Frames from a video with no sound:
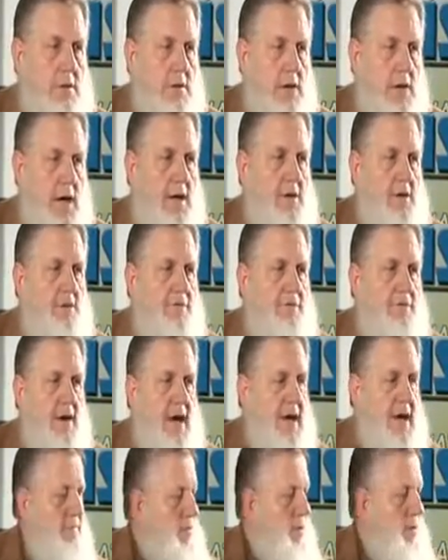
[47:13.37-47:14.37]
and you
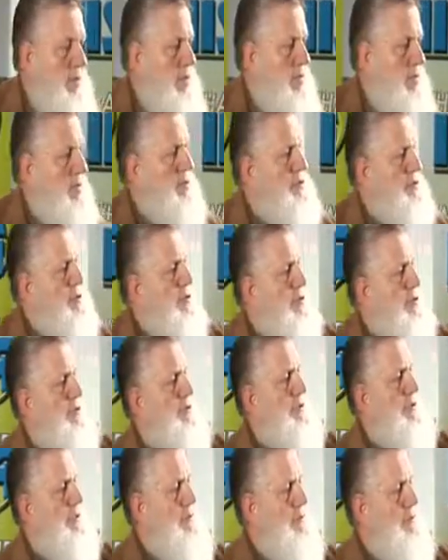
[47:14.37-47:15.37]
find that your
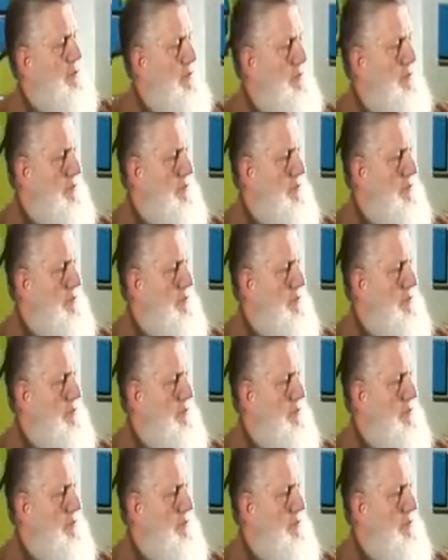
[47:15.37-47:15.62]
children,